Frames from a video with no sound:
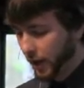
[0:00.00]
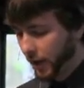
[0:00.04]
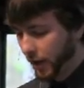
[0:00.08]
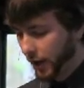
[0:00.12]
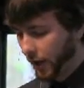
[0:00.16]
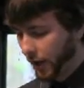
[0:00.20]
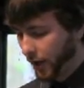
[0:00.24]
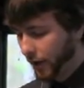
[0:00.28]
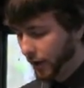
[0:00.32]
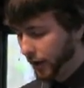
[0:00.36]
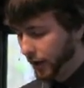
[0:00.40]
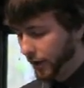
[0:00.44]

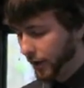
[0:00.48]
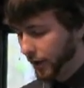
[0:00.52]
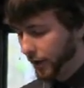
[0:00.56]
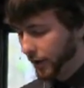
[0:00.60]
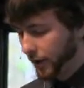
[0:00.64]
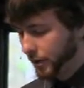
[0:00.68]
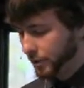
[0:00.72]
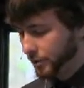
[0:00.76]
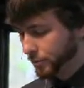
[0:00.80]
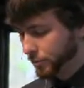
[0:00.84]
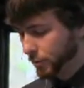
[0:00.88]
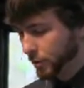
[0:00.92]
And
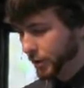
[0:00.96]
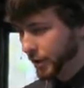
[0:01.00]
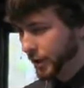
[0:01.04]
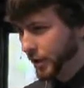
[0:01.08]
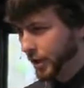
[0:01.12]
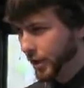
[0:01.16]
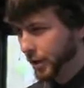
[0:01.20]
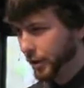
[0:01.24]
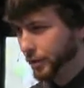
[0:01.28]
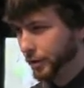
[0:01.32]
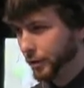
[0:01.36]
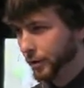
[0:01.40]
as
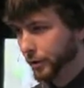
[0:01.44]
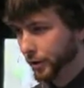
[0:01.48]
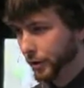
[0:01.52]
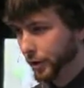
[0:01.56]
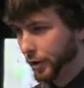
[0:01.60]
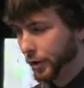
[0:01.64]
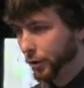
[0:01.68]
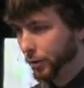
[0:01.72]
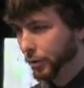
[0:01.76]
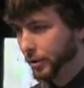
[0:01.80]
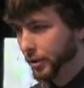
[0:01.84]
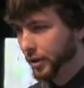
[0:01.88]
one other
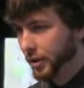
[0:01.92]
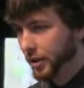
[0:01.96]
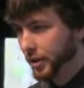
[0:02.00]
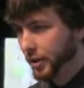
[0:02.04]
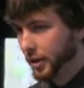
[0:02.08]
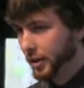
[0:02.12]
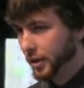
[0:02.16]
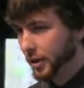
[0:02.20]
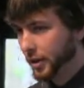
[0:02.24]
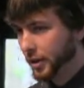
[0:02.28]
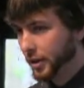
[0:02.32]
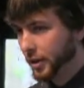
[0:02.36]
note,
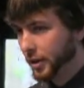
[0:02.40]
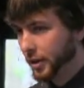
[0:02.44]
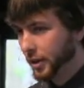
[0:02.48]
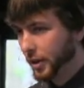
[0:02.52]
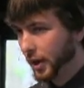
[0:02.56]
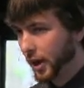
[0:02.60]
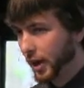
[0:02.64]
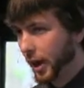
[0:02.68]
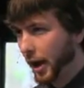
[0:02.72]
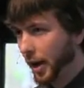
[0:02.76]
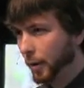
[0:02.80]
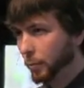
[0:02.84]

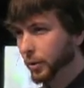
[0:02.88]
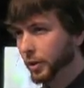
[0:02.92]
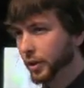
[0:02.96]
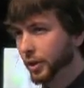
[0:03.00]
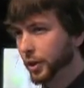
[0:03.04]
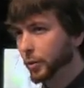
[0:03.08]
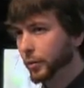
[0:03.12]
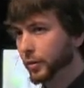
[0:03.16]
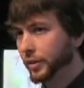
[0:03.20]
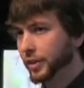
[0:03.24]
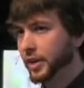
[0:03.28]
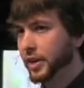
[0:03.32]
I would
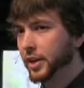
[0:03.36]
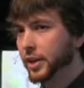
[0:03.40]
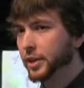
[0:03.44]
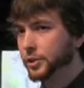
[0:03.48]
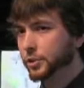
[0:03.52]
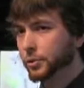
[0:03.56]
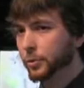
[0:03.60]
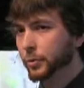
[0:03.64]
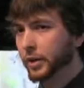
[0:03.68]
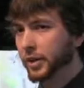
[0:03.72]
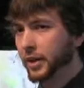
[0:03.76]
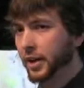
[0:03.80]
go with a
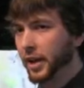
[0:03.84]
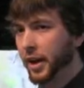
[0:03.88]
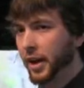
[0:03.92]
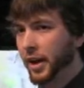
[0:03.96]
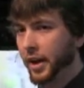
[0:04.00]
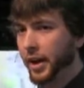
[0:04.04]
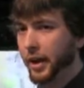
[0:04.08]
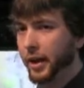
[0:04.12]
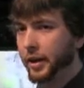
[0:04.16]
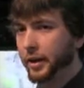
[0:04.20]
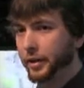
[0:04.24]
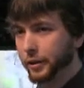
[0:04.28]
history
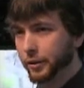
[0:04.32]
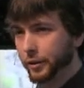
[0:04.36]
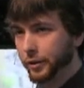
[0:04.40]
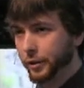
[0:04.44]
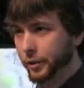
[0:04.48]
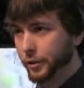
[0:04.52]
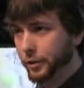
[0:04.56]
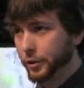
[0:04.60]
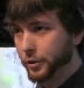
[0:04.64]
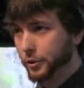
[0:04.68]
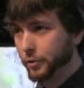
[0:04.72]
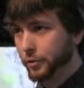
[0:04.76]
and
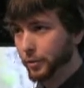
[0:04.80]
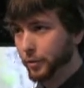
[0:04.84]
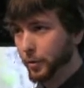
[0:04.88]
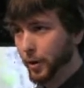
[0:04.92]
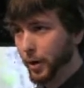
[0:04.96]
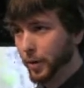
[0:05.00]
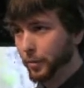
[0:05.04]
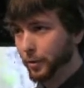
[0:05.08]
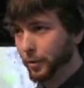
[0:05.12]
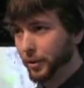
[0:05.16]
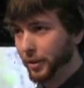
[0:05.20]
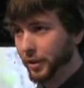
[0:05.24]
literature of the
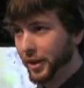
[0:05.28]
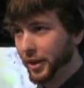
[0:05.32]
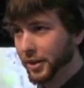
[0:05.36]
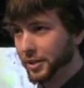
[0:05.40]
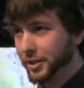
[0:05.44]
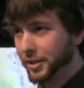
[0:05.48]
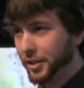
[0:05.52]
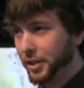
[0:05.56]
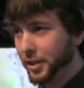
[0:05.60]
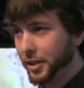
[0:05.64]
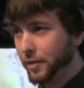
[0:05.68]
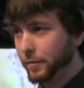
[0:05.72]
Bible
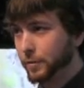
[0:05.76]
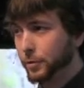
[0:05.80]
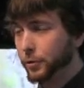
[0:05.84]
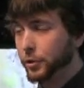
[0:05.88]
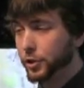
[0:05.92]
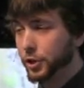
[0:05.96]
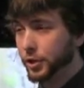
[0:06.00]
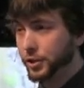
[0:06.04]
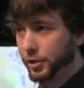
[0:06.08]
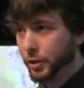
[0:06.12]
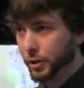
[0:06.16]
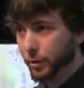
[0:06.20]
class. If you
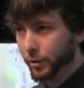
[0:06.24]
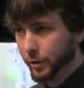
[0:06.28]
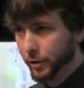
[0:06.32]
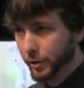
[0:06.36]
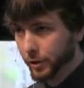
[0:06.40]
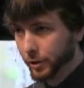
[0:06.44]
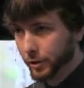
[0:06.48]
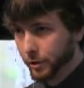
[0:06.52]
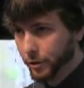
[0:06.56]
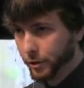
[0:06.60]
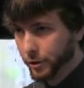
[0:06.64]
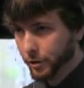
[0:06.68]
just go with
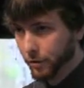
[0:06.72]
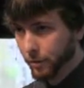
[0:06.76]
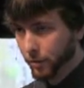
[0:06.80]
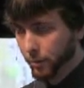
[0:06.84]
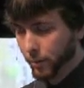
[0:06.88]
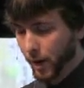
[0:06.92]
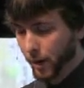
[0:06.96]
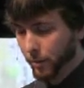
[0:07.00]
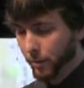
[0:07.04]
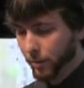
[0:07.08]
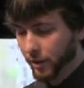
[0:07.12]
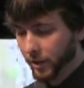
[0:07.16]
literature of the
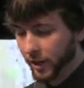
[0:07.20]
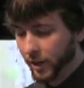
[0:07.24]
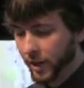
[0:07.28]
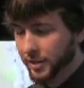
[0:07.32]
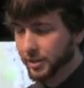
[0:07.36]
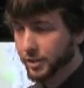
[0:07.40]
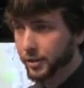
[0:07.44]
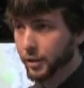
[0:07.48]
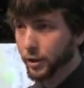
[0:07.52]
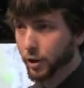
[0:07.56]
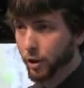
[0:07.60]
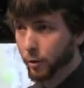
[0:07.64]
Bible
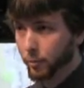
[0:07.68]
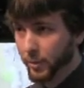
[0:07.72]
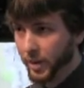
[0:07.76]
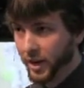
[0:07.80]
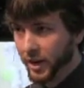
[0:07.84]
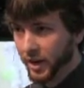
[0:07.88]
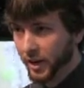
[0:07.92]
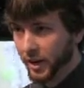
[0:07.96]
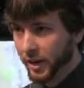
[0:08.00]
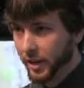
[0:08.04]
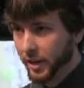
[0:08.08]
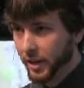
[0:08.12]
class, and there are
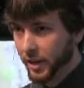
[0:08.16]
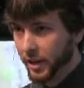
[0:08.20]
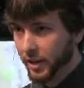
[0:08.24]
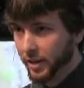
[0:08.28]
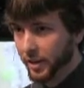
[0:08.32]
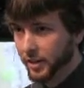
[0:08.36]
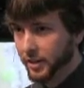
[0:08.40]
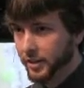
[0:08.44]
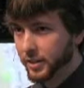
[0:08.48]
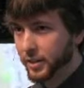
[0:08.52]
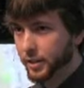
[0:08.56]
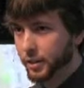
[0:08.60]
many,
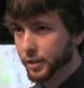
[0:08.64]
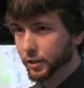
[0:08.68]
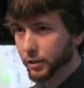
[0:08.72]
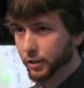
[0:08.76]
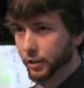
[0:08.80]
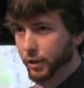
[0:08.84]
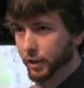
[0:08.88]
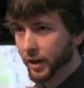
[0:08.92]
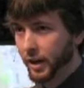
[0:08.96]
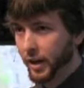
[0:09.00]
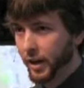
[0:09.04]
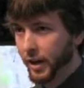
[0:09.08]
they tend to
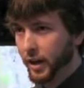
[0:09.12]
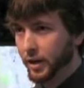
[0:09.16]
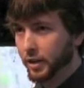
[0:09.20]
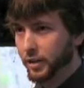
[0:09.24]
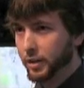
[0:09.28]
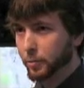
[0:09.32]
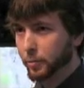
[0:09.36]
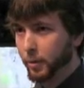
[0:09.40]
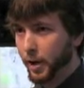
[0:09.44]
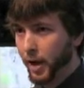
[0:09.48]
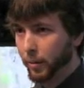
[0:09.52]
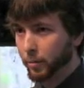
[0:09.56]
look
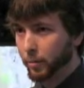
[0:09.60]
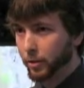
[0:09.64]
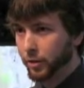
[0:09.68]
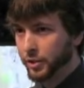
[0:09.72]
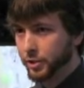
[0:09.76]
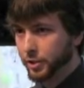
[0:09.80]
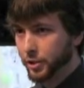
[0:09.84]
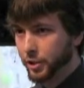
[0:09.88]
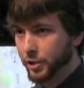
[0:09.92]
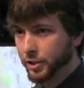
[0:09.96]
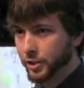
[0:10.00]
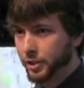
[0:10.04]
at the Bible
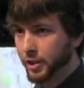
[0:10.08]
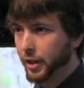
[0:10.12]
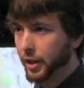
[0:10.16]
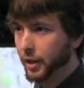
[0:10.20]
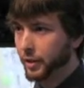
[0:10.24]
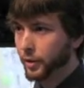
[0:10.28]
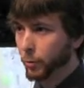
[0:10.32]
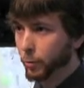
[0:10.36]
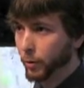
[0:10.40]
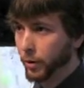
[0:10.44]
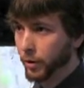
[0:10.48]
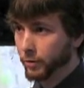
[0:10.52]
as just
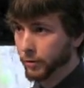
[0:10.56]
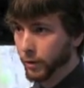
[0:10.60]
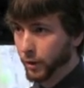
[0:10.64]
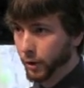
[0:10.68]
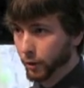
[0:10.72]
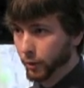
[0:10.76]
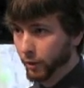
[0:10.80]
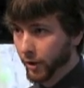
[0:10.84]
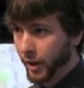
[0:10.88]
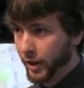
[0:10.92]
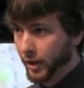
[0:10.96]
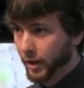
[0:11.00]
another one of our
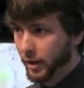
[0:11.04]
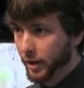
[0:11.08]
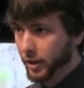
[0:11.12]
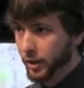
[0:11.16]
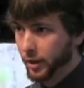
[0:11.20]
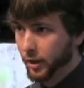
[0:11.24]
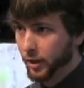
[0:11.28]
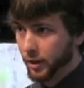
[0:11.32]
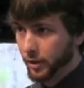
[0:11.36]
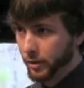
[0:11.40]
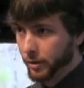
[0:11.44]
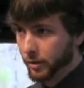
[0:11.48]
great
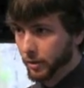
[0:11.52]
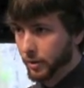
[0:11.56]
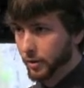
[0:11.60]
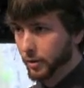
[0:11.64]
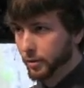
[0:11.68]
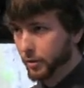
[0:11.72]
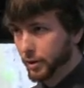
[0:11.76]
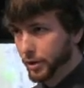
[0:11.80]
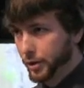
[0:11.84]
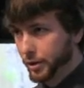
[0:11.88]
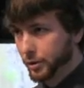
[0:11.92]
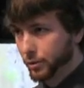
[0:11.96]

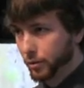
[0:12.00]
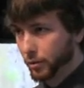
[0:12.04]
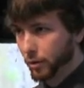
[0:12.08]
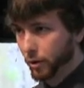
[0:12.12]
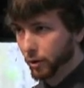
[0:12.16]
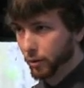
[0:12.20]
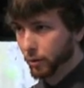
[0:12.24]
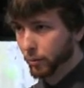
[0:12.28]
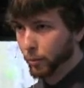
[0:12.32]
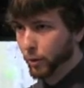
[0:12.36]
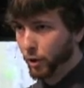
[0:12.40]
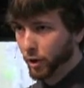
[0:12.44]

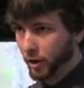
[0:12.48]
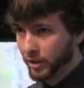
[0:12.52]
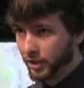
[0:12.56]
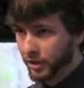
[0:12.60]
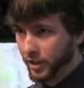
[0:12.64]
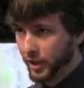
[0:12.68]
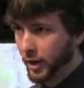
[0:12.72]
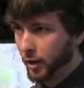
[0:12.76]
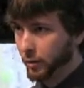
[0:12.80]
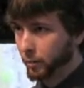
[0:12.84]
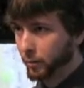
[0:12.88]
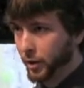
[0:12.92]
historical books
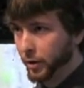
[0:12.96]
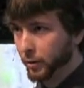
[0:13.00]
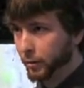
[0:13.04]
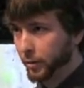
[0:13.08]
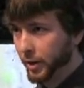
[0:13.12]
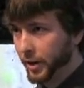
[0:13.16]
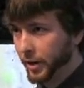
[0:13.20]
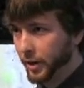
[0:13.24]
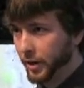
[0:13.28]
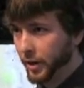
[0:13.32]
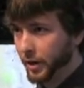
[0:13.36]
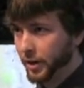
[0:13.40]
that have been
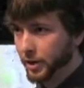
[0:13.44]
written,